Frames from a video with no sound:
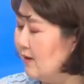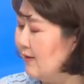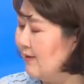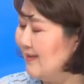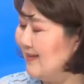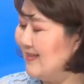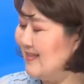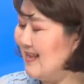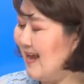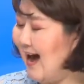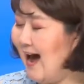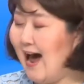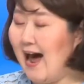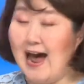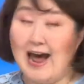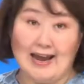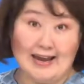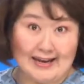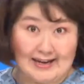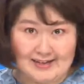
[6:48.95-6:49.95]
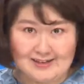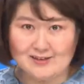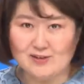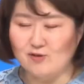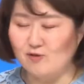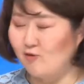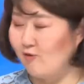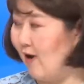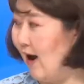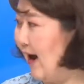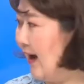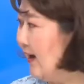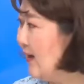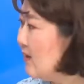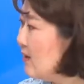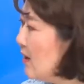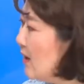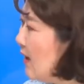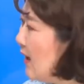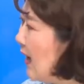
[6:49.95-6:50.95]
9,
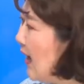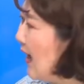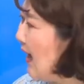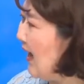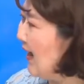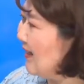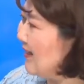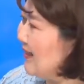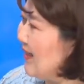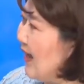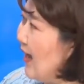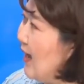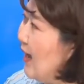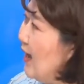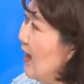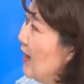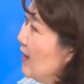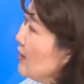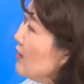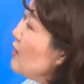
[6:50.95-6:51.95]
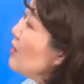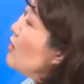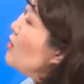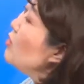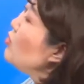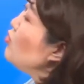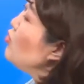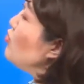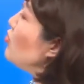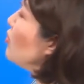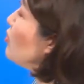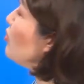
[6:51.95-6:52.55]
right? And then you're